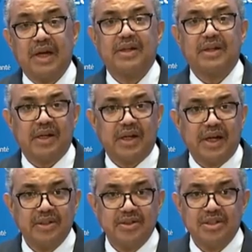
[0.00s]

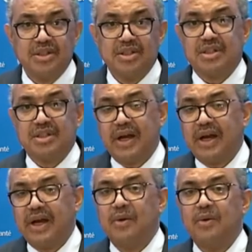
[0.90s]
underlines just
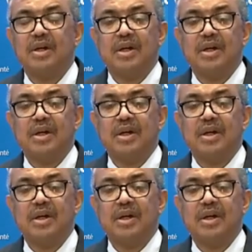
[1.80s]
how